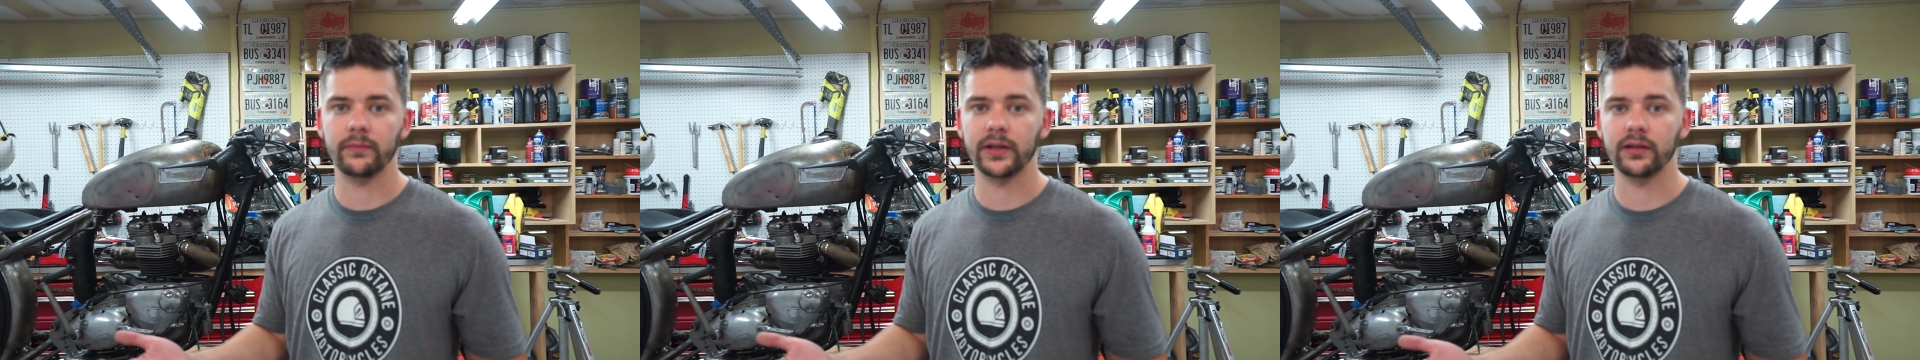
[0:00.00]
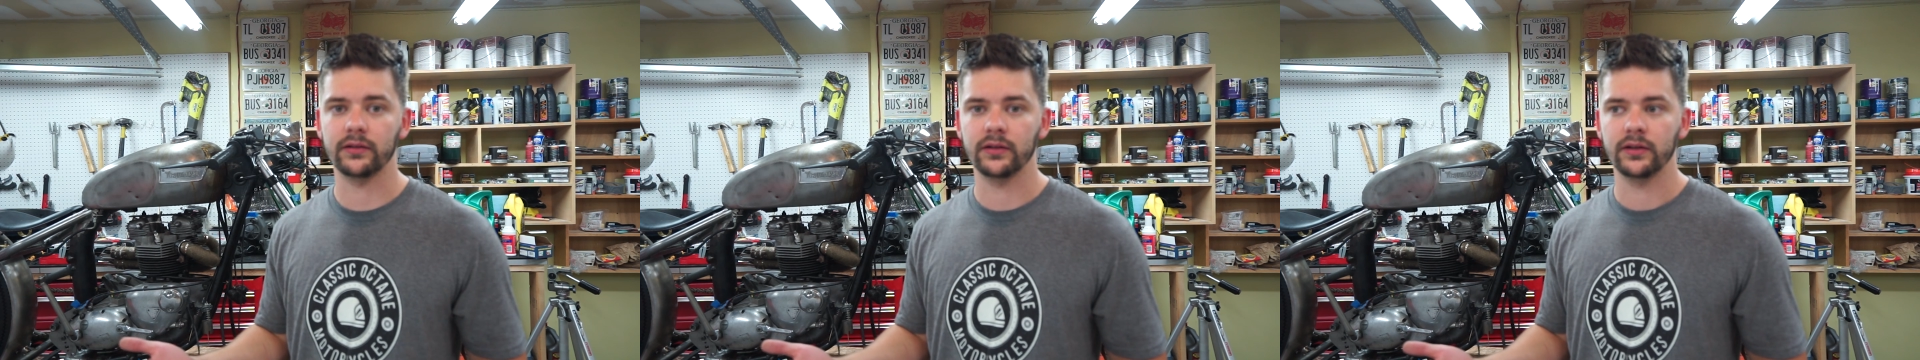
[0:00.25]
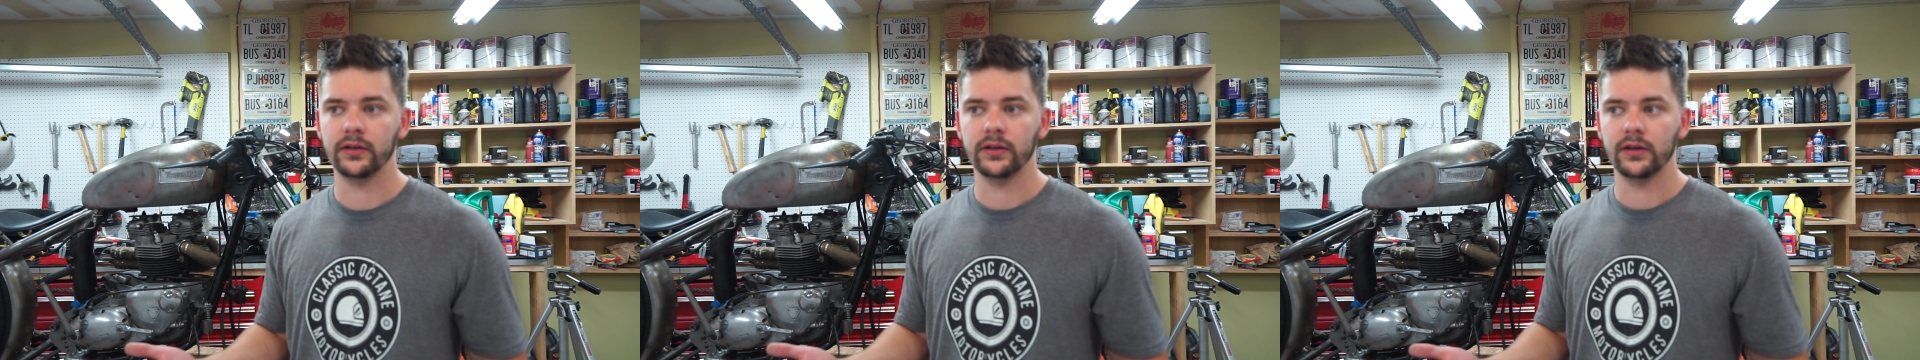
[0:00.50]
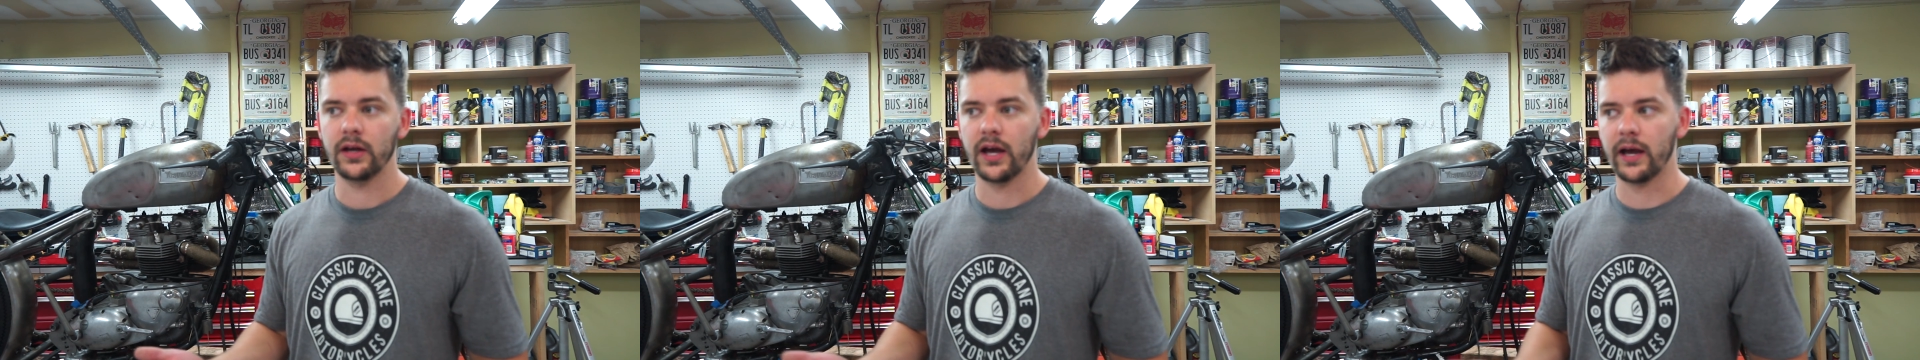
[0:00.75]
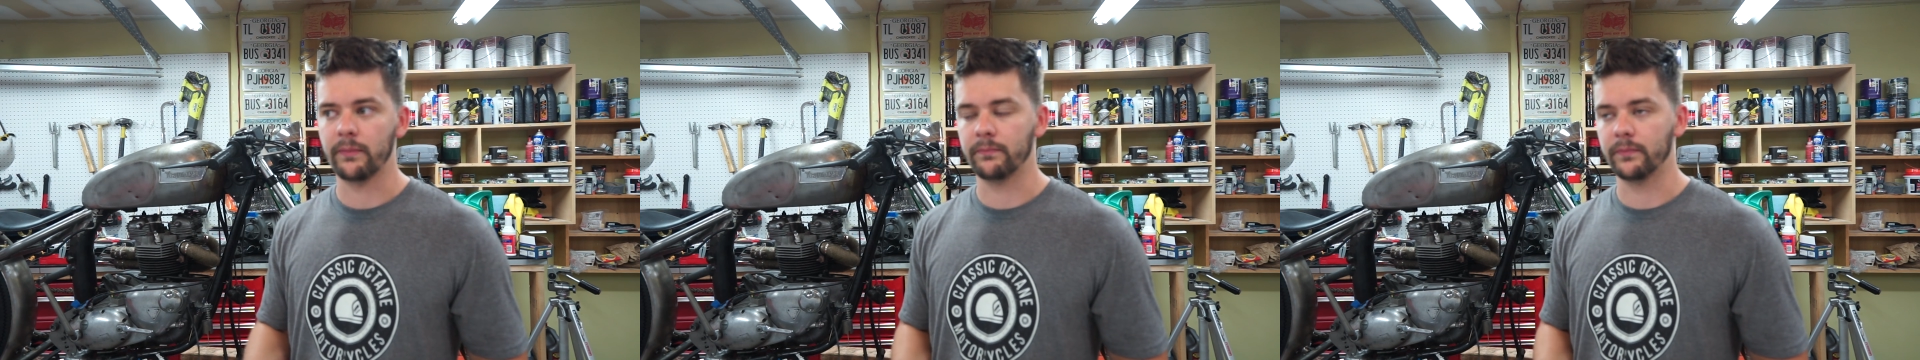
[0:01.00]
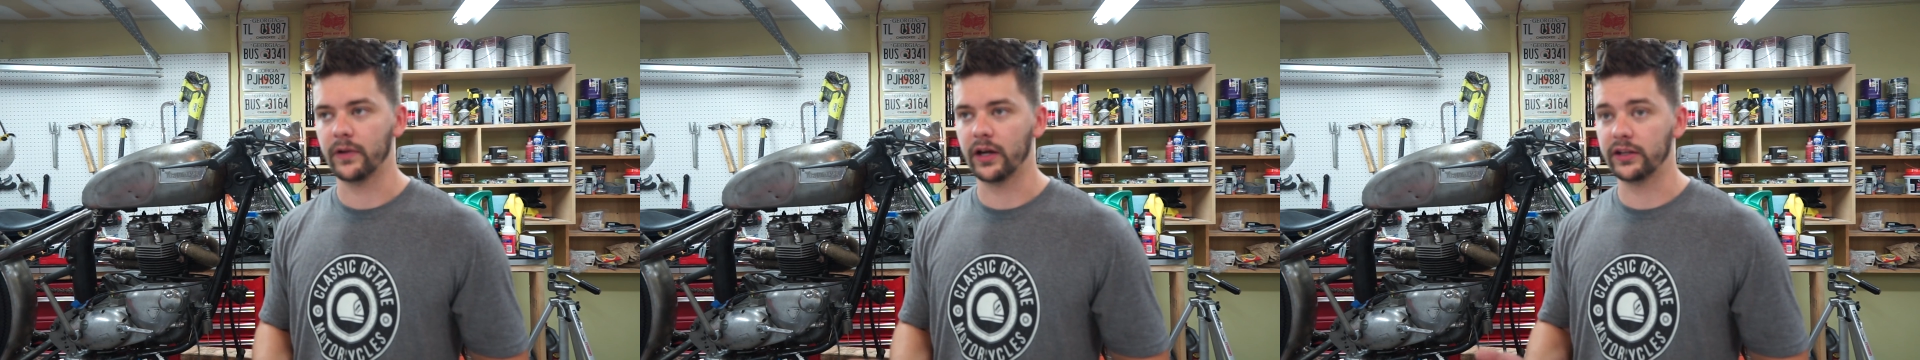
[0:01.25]
I mean,
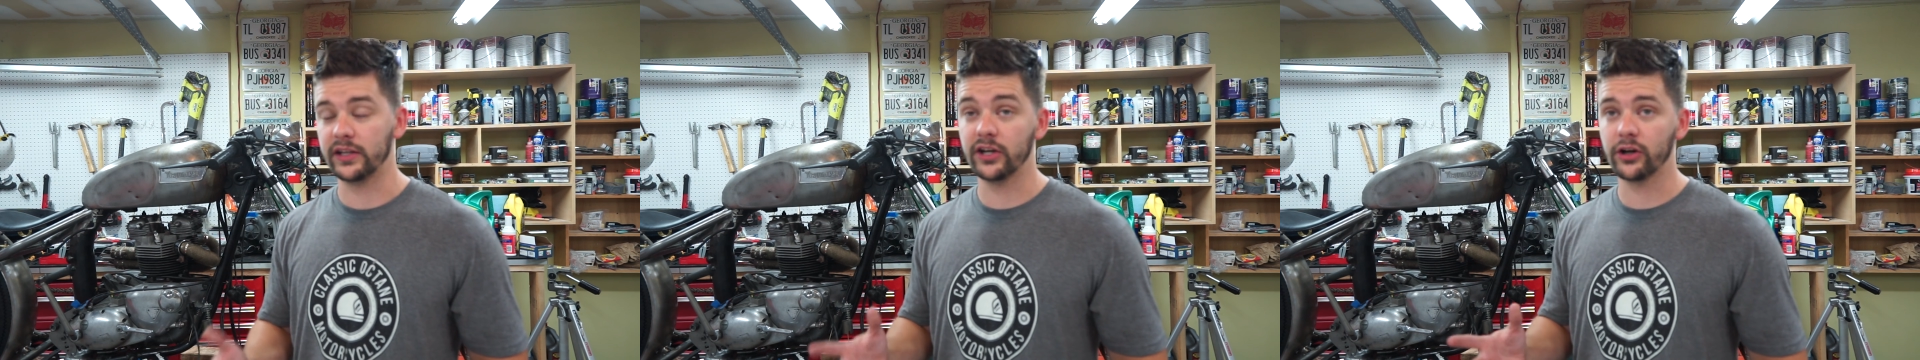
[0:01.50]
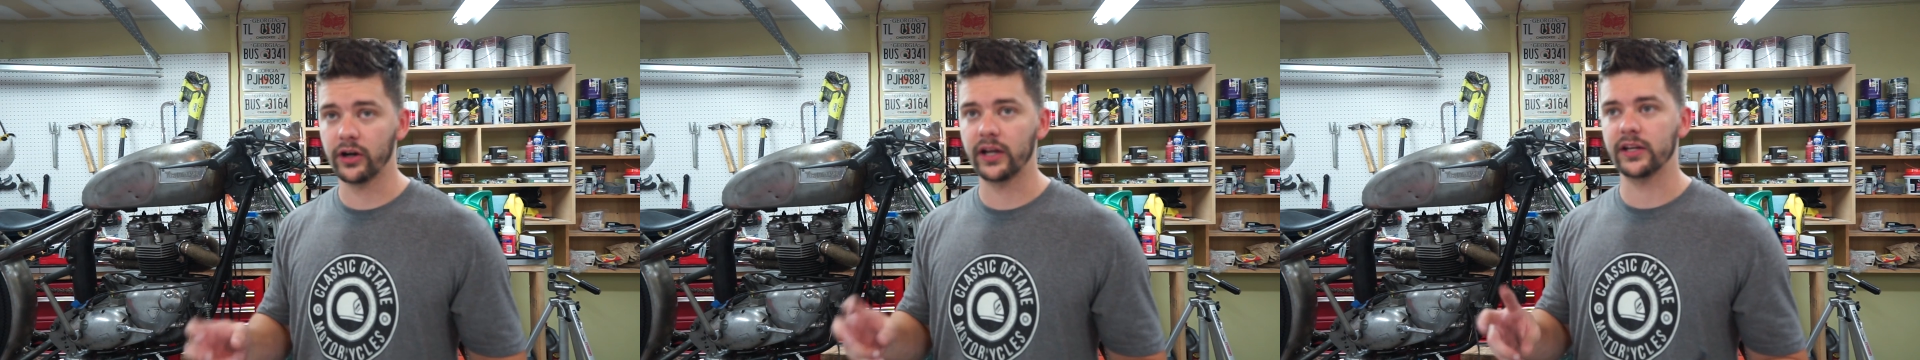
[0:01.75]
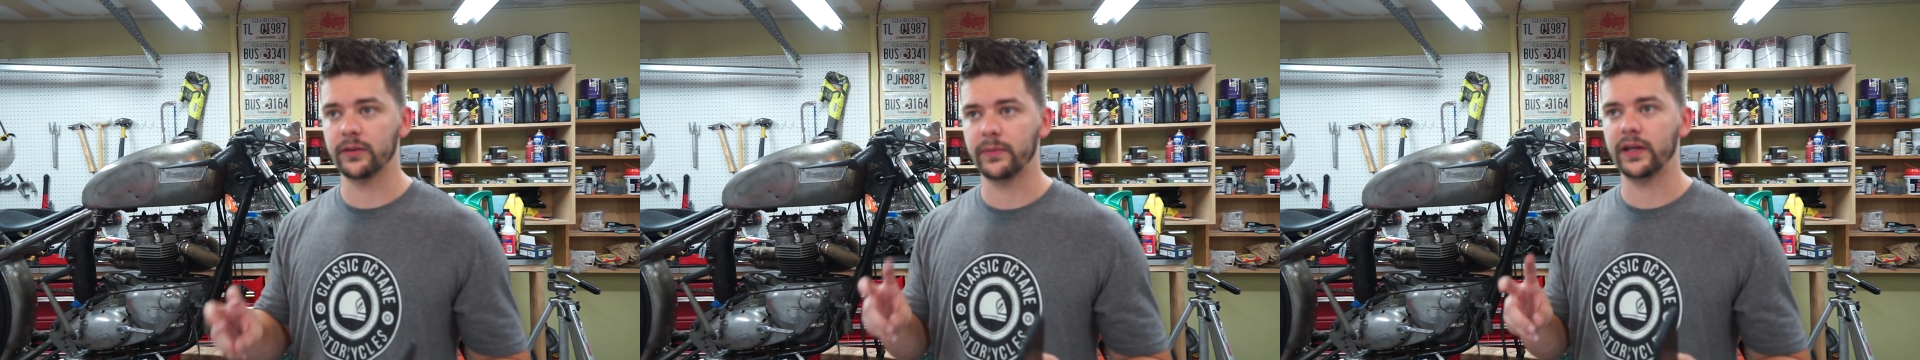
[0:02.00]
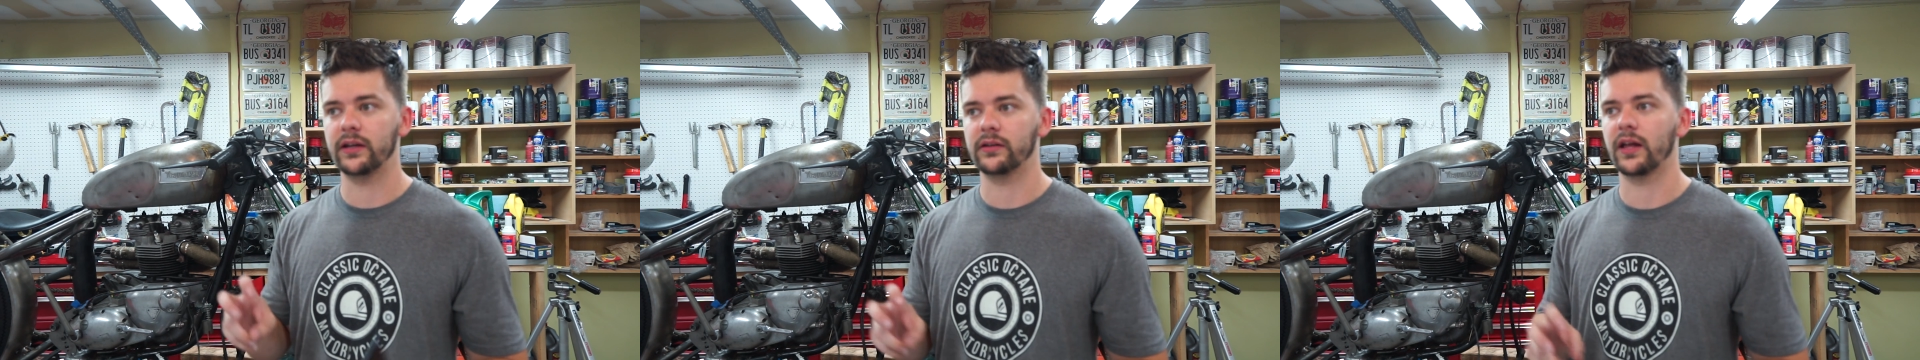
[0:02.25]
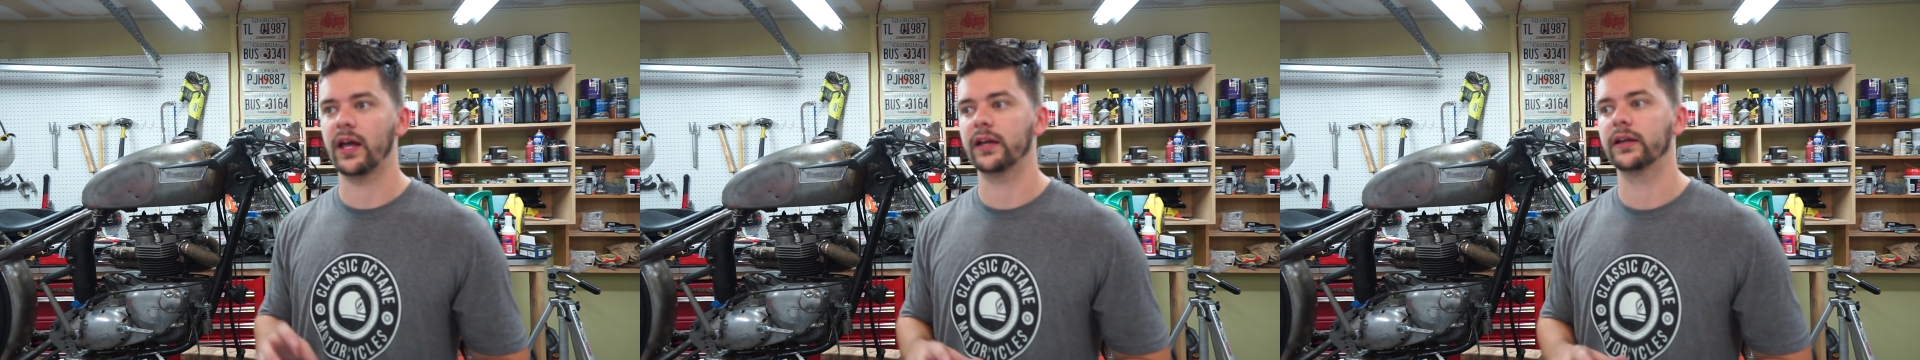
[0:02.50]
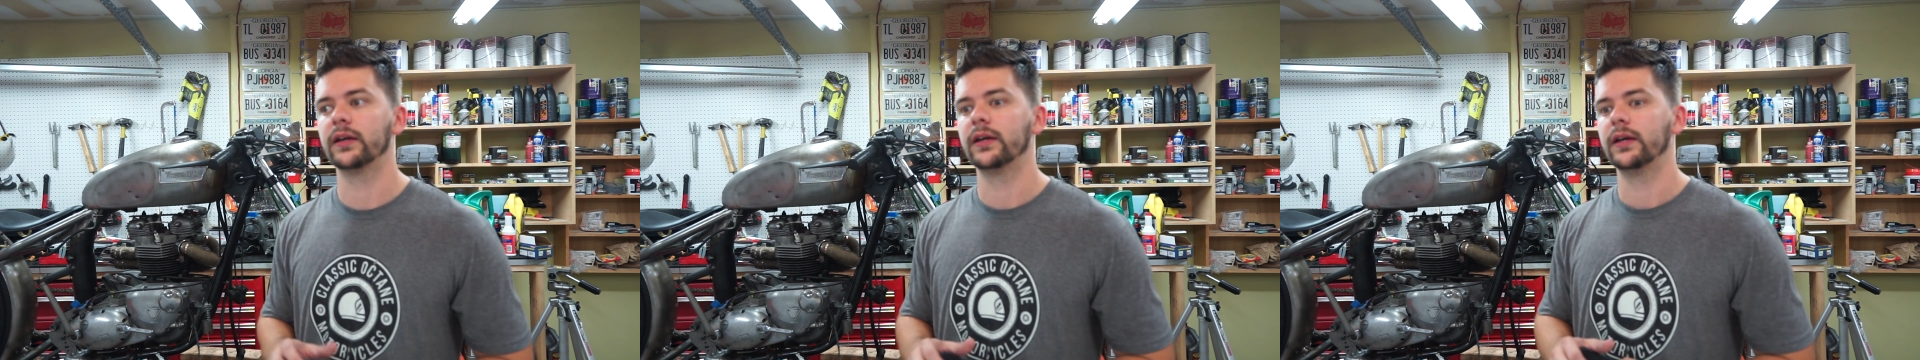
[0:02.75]
I'm a year into being like,